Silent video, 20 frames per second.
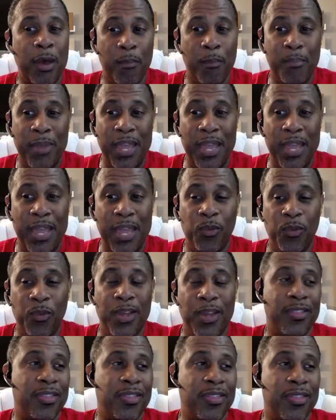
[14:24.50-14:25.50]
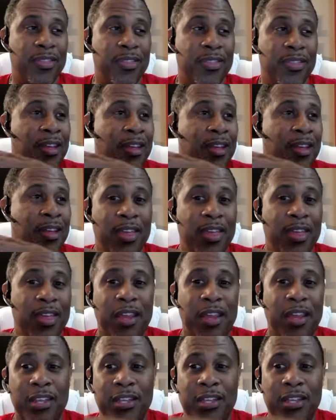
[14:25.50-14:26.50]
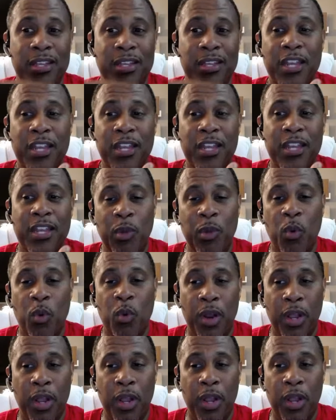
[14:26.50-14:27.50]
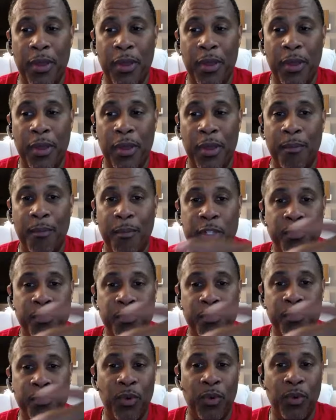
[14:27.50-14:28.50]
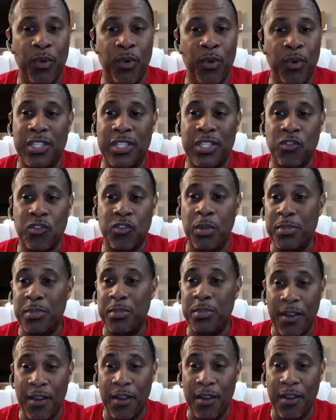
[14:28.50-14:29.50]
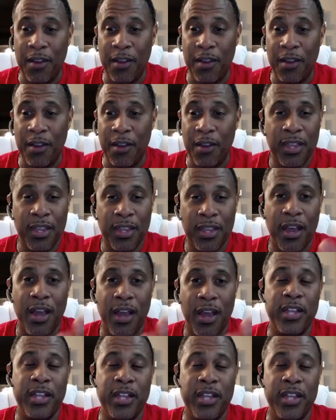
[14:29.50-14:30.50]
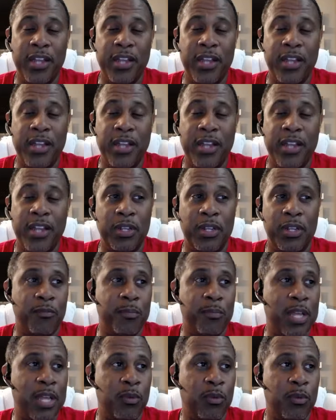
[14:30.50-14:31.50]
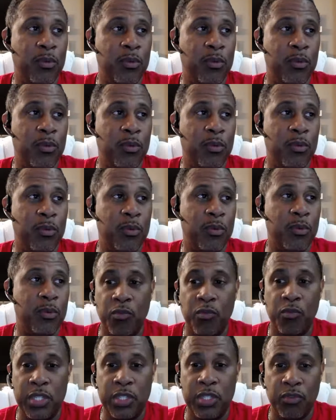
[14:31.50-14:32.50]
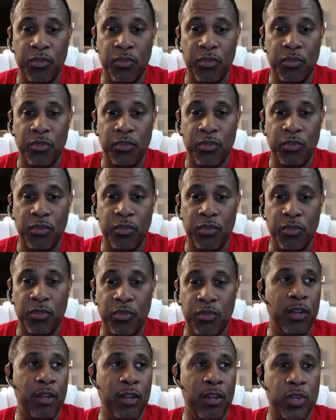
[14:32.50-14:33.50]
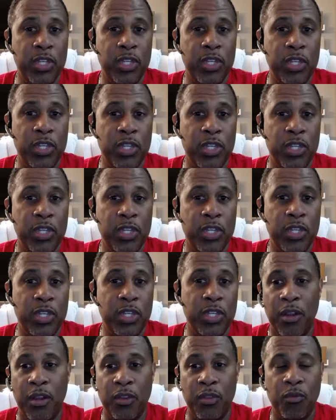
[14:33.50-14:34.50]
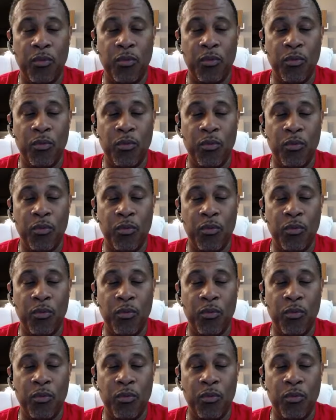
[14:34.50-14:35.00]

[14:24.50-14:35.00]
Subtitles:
bandwidth, then instead of me worrying about how much bandwidth I need to stream to everything, I just need to have enough bandwidth to stream to Restream and let Restream take care of the rest.